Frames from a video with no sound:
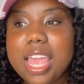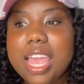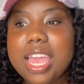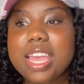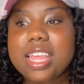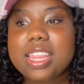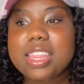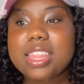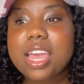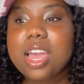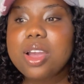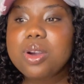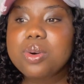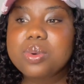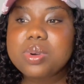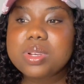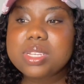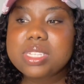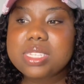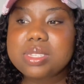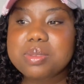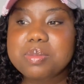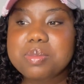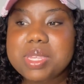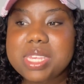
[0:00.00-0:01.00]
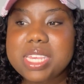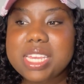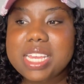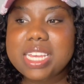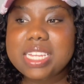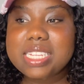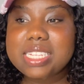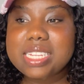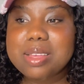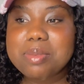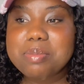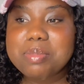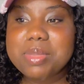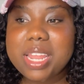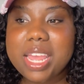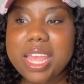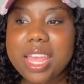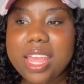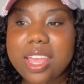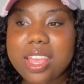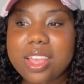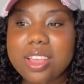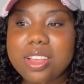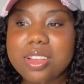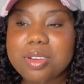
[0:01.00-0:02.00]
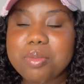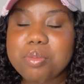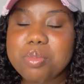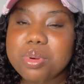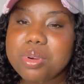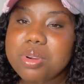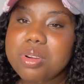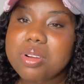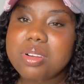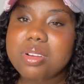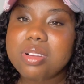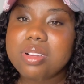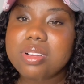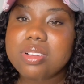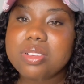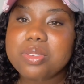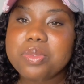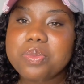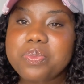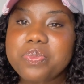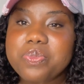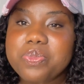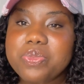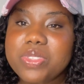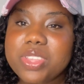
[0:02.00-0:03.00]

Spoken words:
That was me, because I'm like, bro,